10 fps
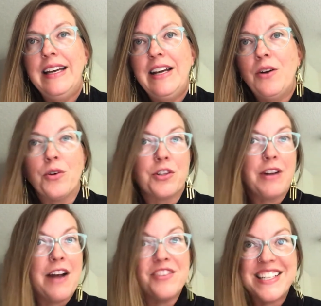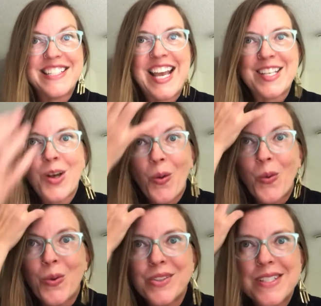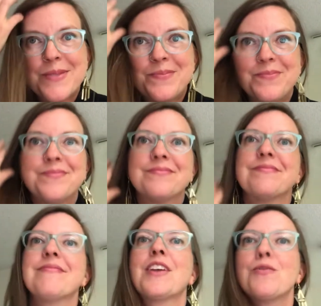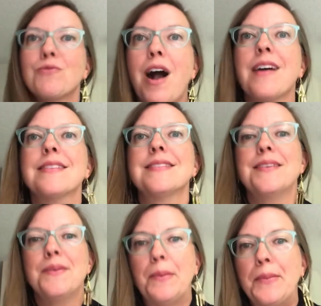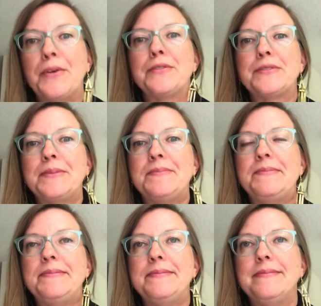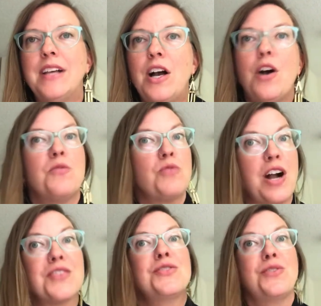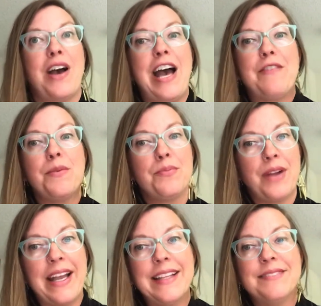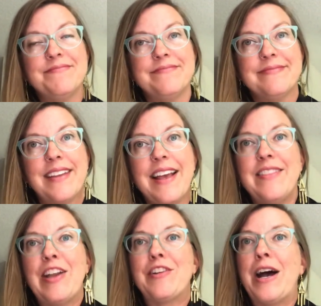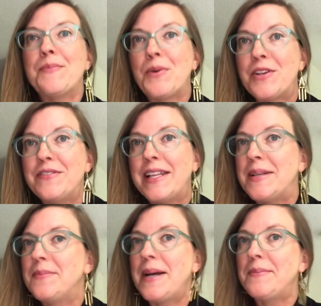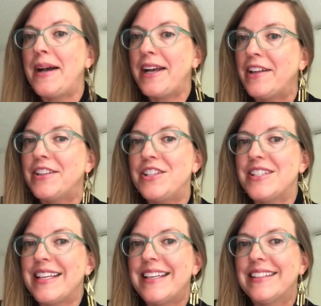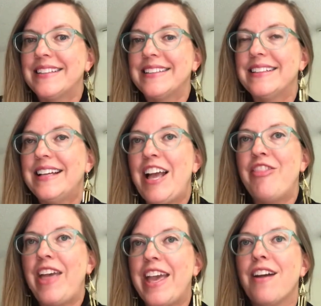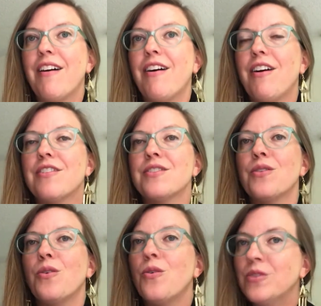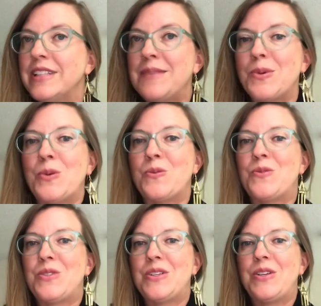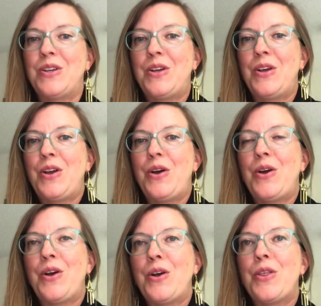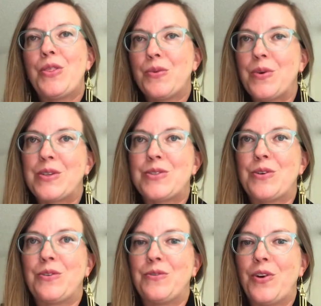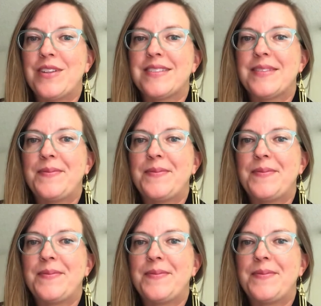or gravity takes hold, rocks move. Rocks do not have a brain. They are not motivated by biology. They are only moved through external force.